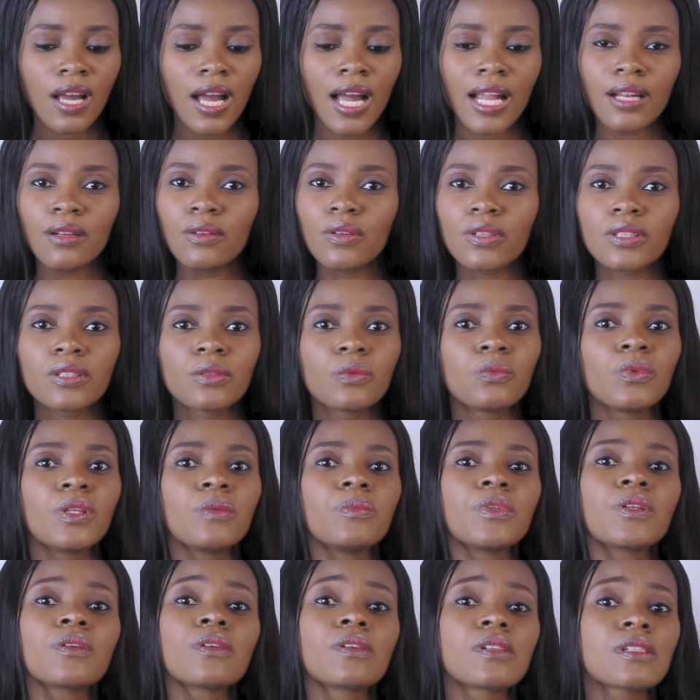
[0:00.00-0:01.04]
along the way
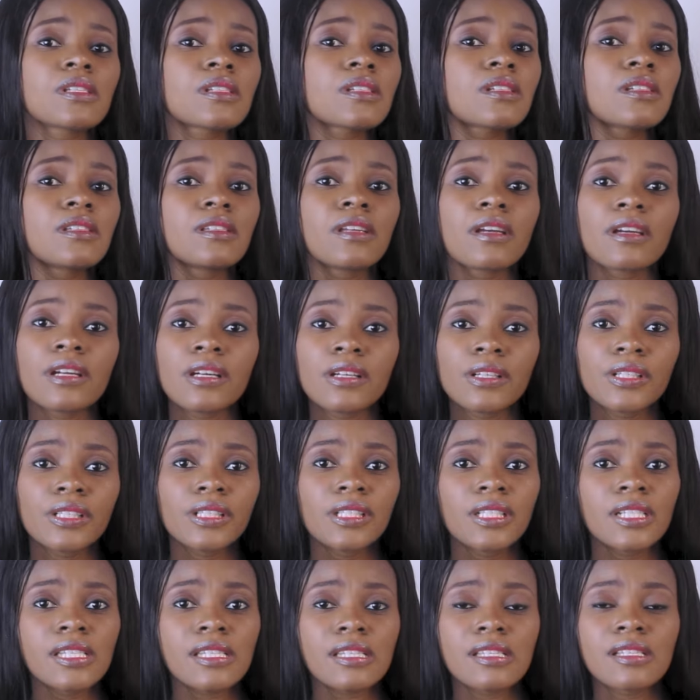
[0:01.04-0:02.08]
because they
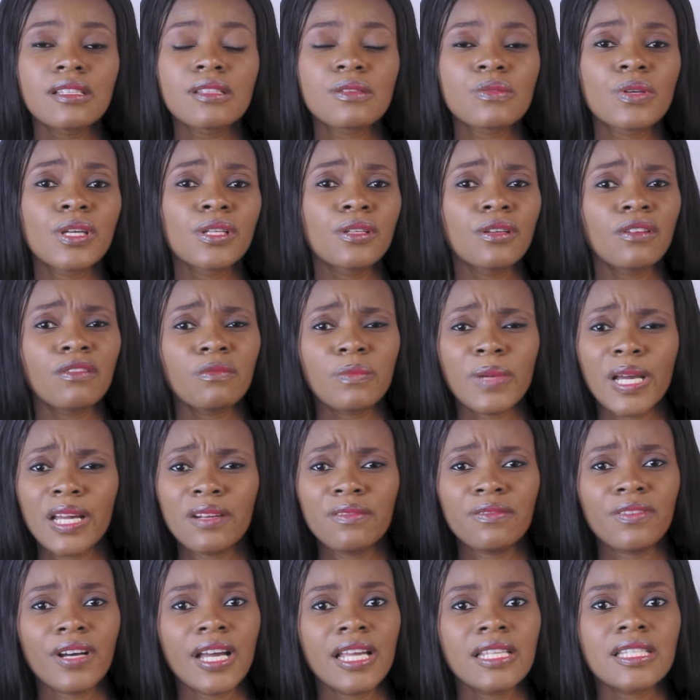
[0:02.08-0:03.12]
aren't listening to any of my
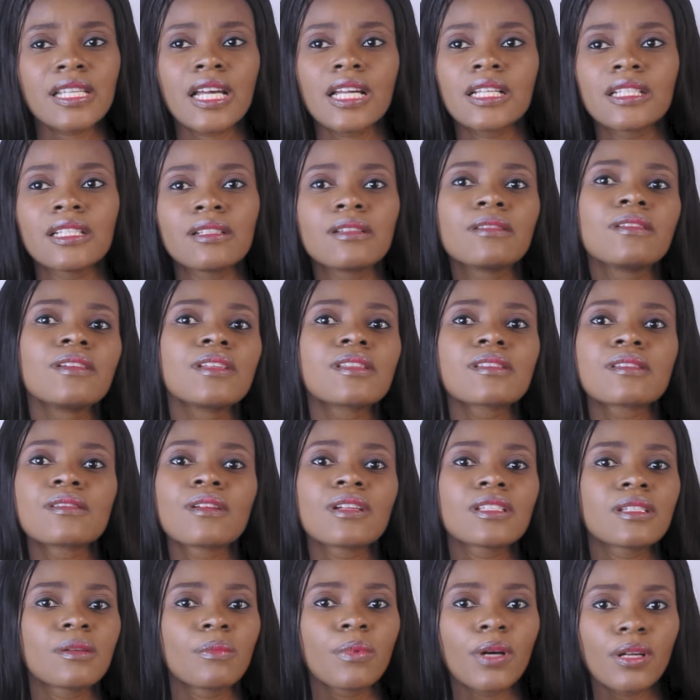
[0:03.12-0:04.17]
advice, and it's
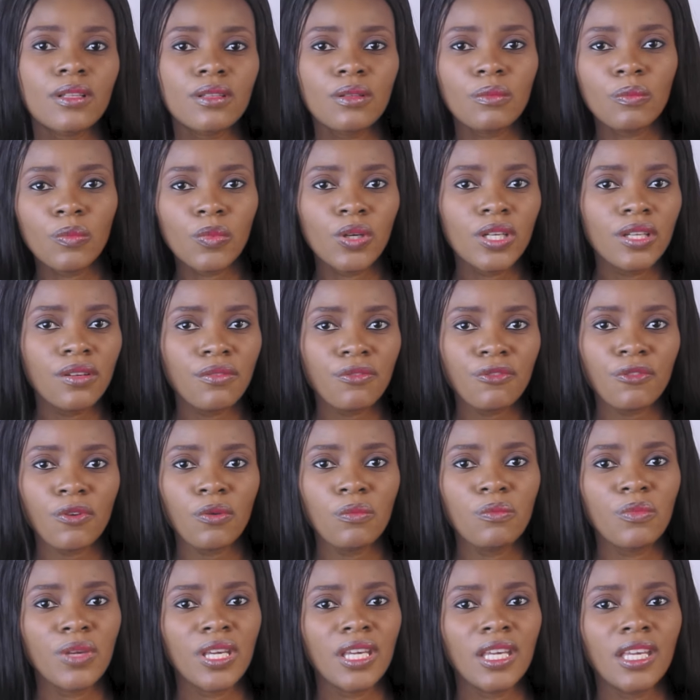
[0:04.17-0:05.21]
not about the money for
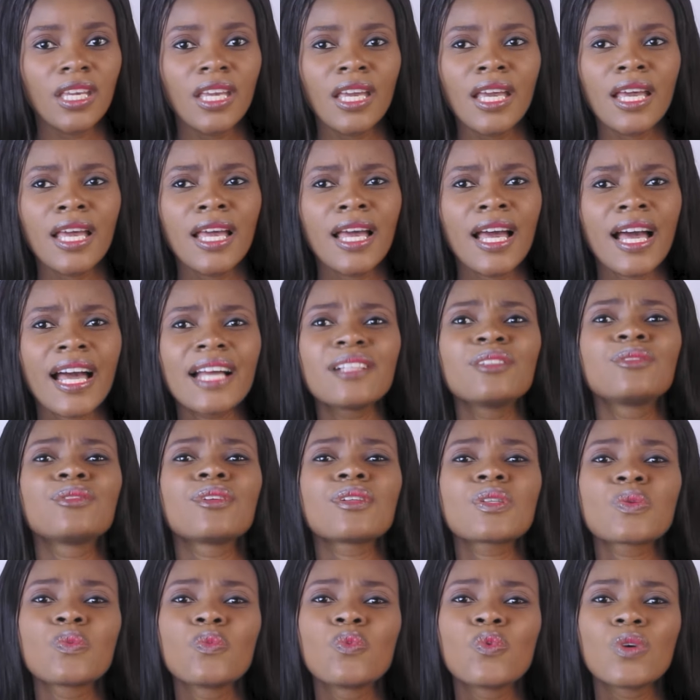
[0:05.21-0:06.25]
me. I
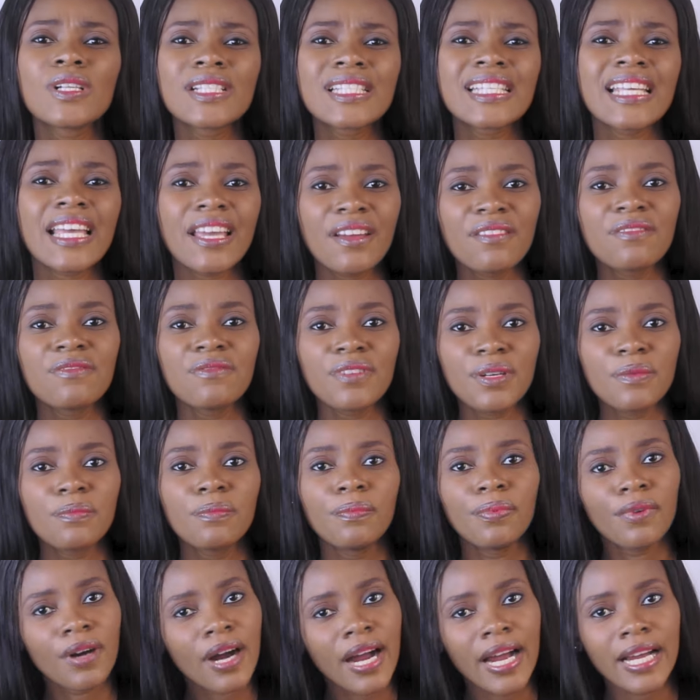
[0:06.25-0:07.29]
just want every
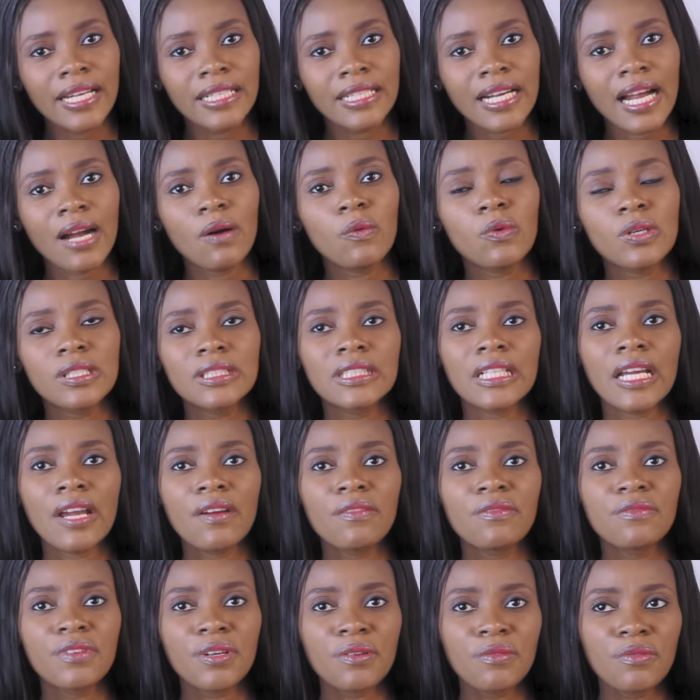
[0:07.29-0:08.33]
bride, I want
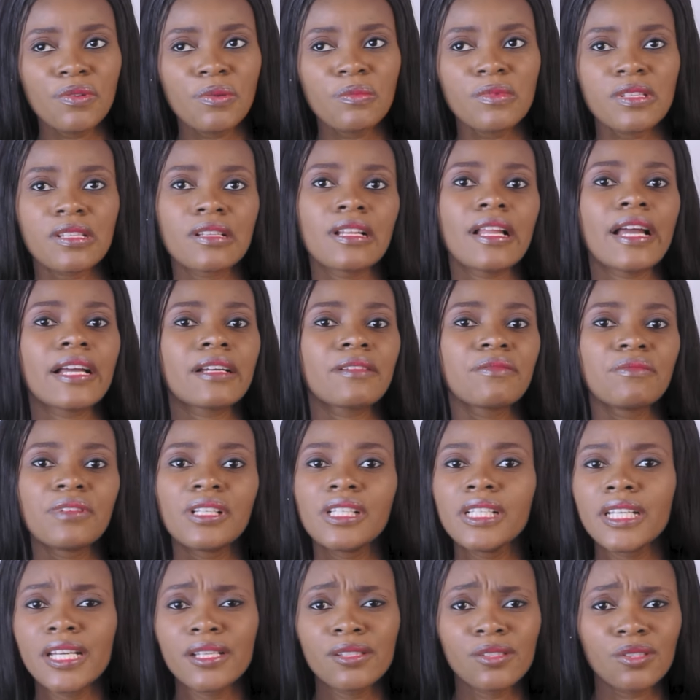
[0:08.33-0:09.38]
every groom to like
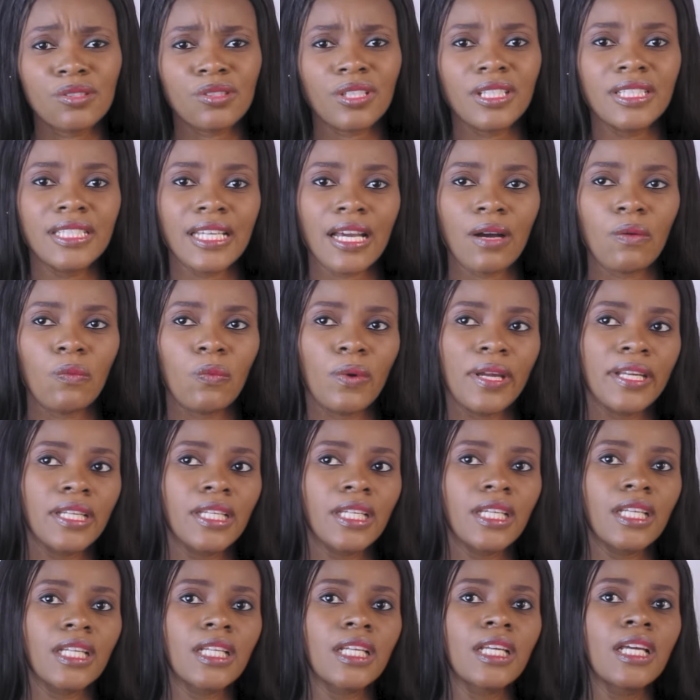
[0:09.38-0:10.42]
really enjoy their
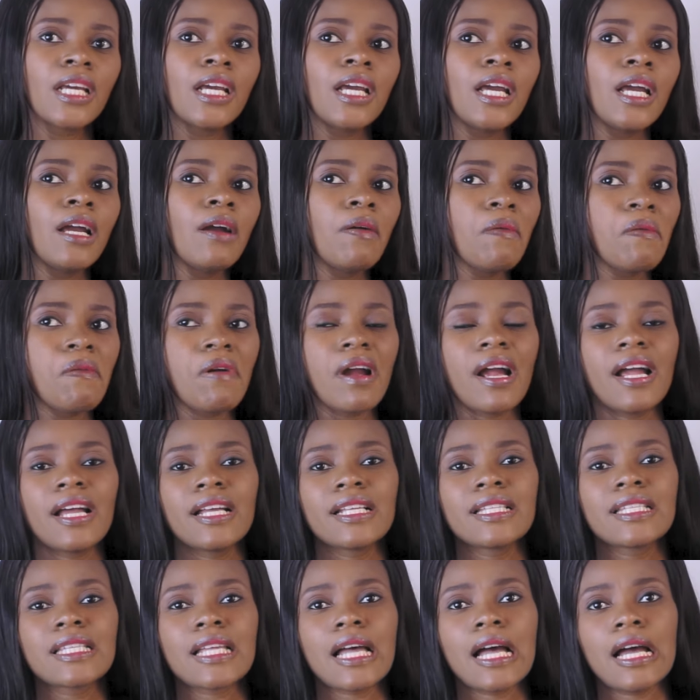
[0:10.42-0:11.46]
wedding,
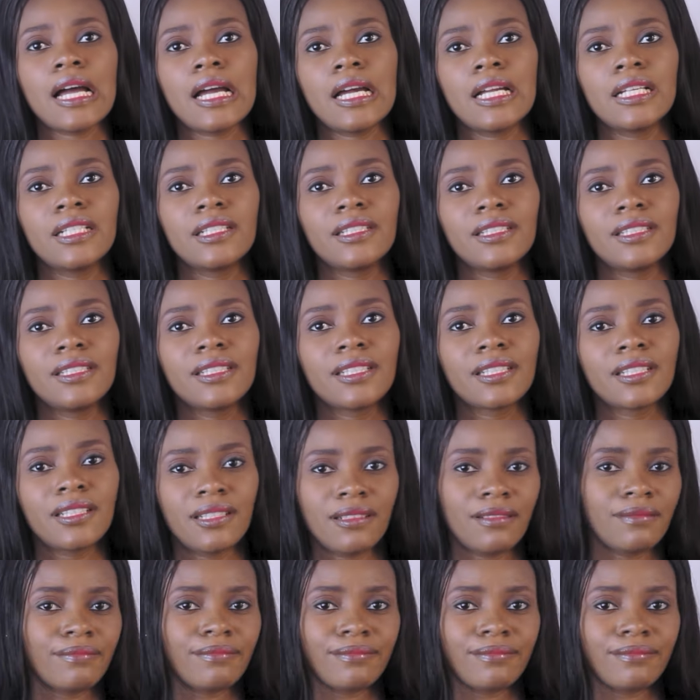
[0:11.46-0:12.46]
right? And